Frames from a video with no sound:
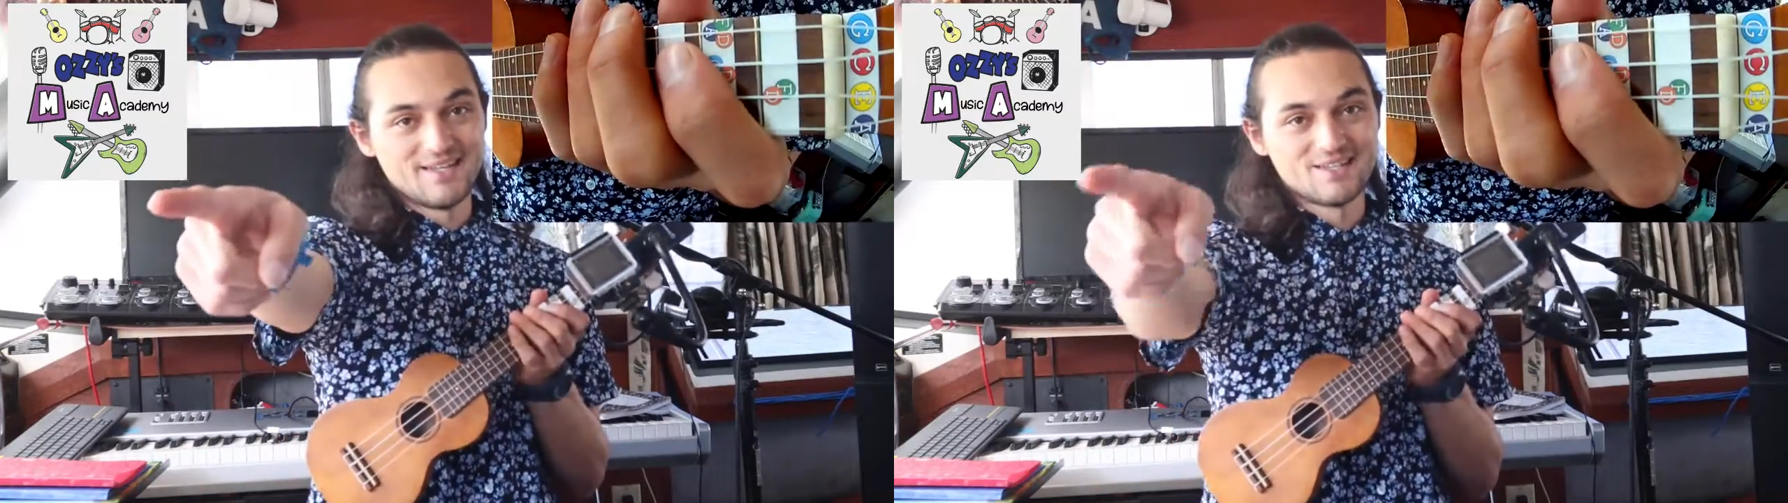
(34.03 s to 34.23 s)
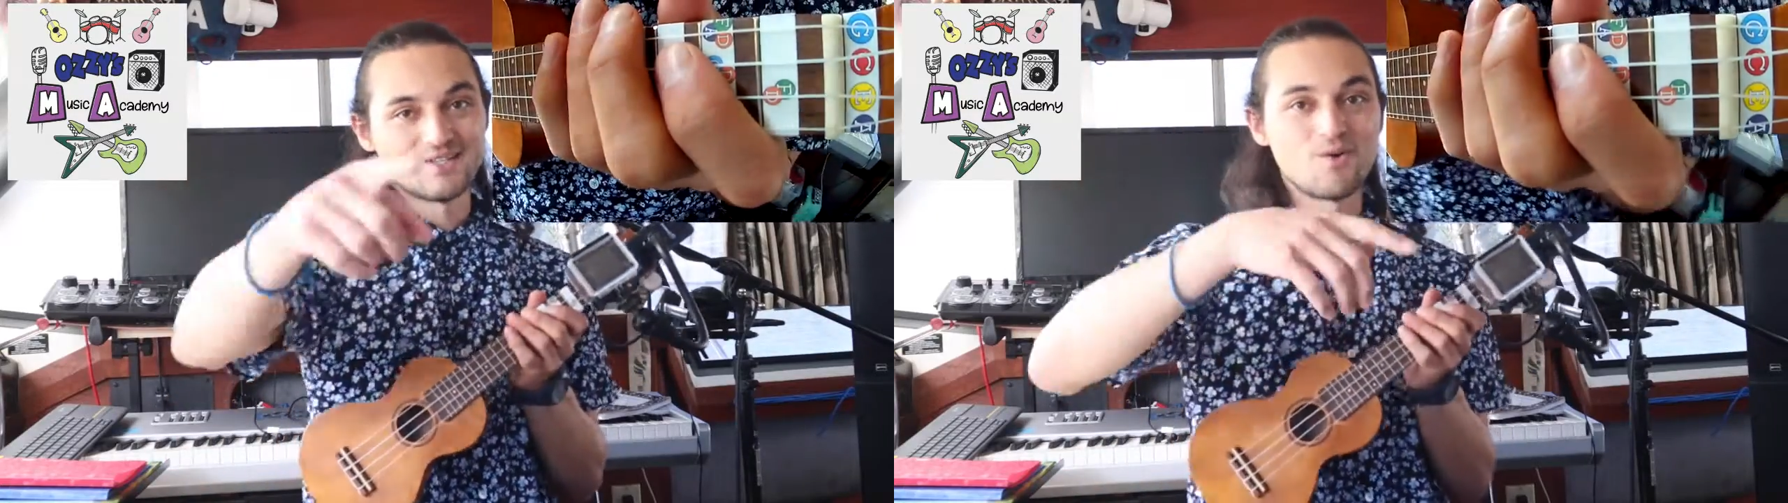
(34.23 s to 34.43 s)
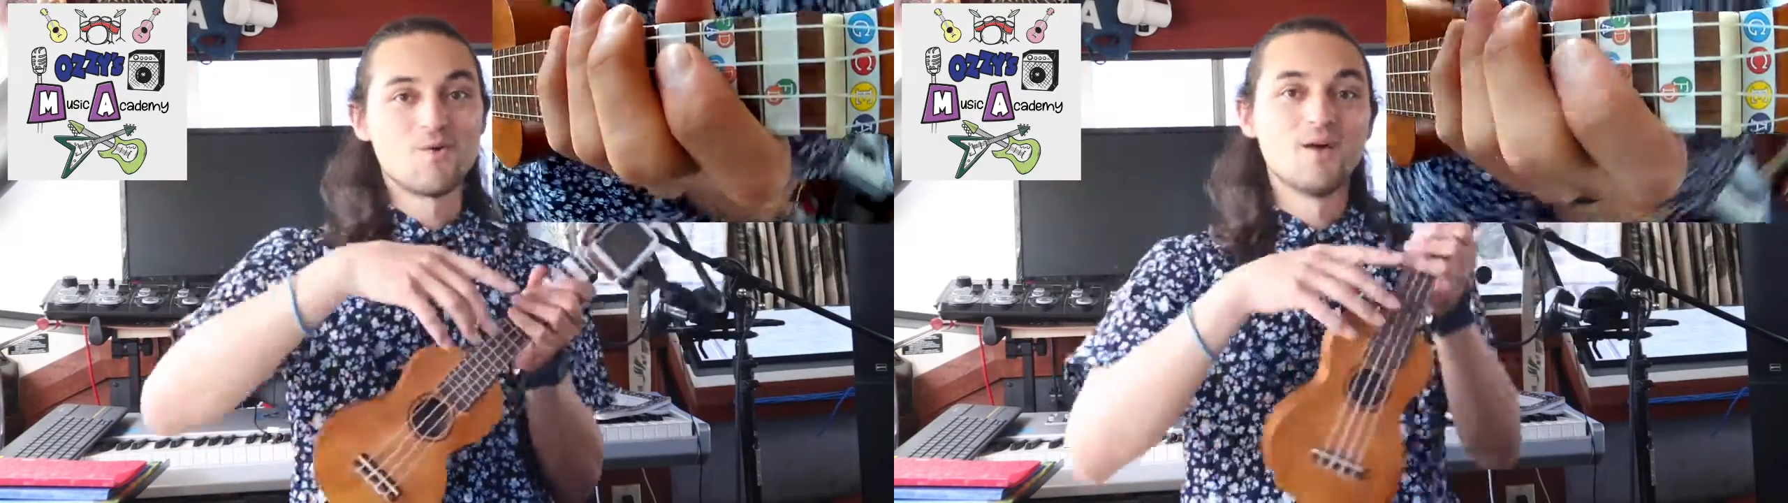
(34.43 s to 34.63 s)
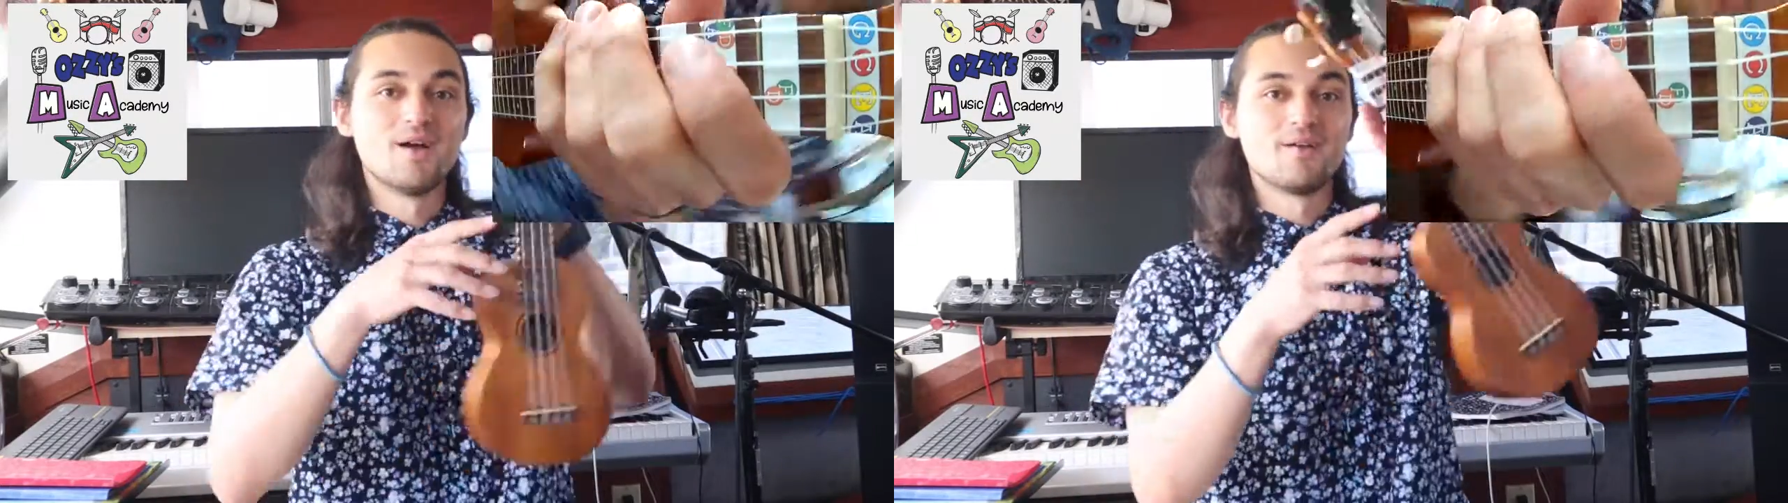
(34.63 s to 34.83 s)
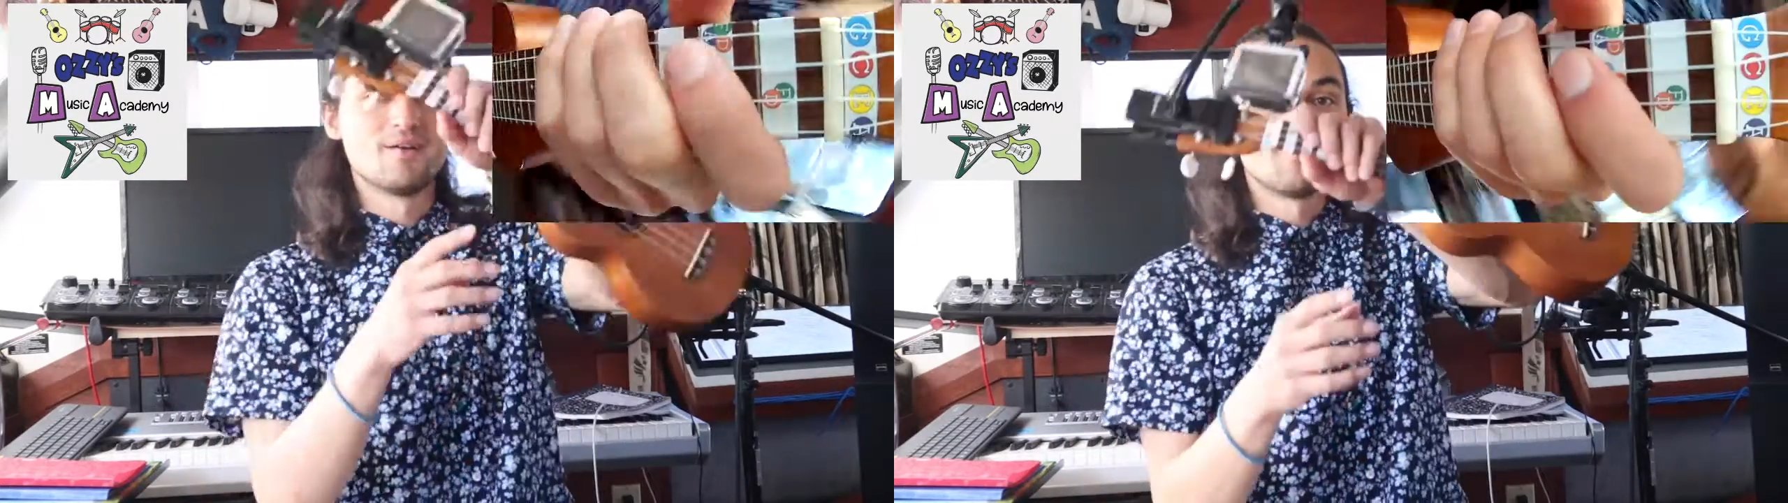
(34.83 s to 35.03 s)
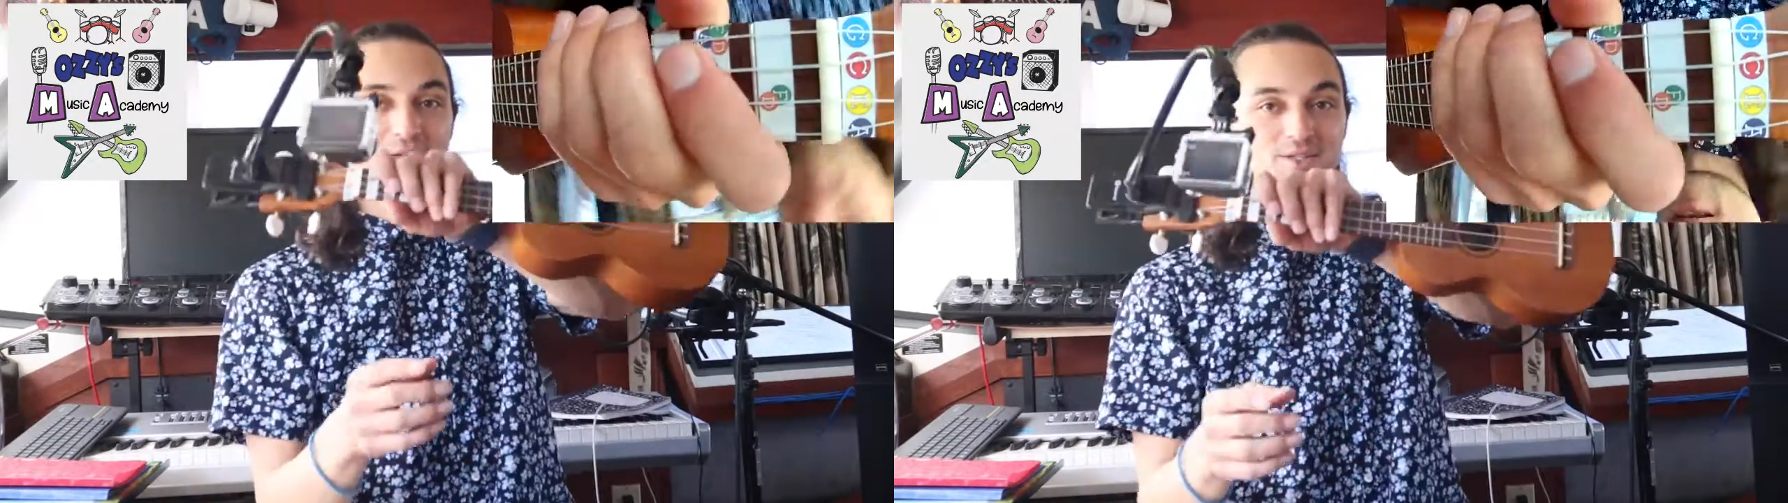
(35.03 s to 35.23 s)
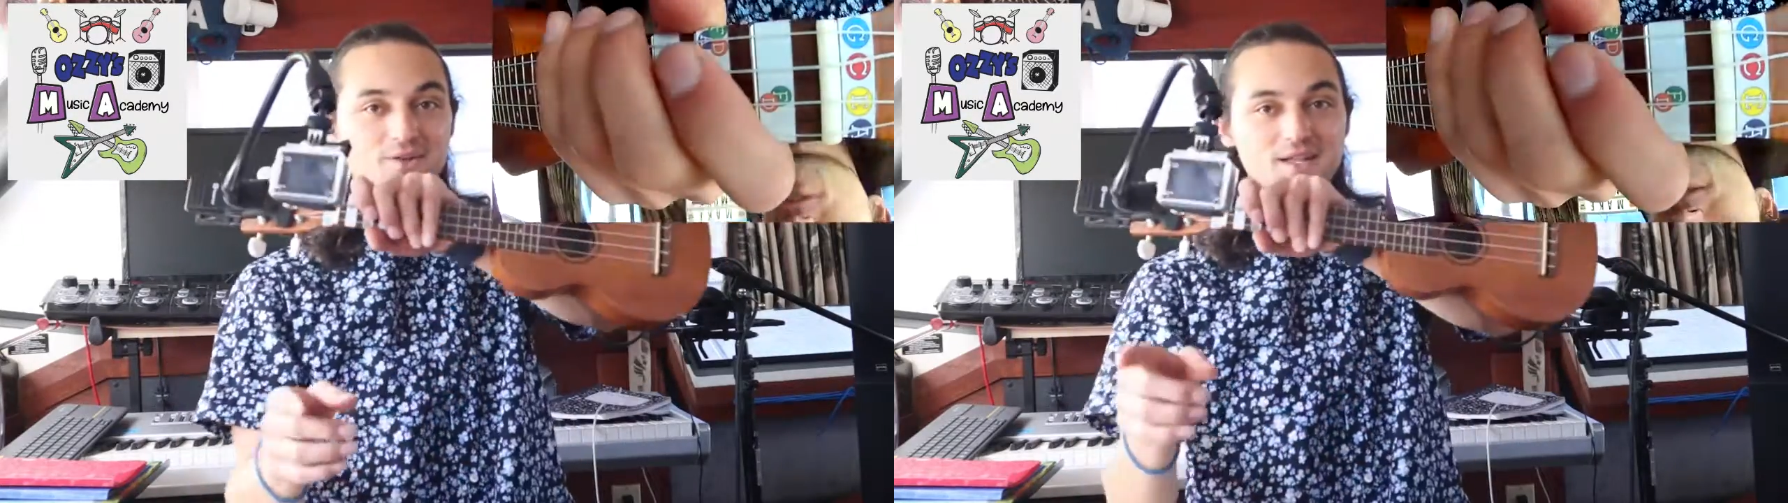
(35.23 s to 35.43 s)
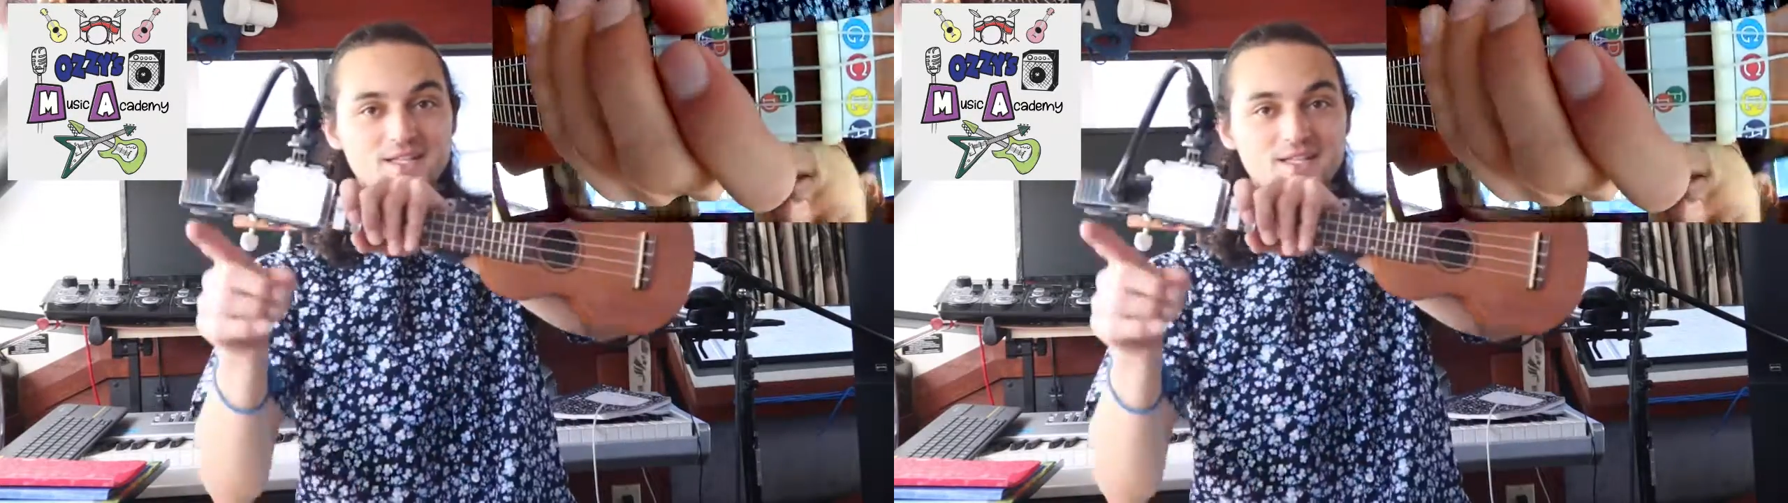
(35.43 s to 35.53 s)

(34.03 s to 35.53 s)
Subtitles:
So make sure that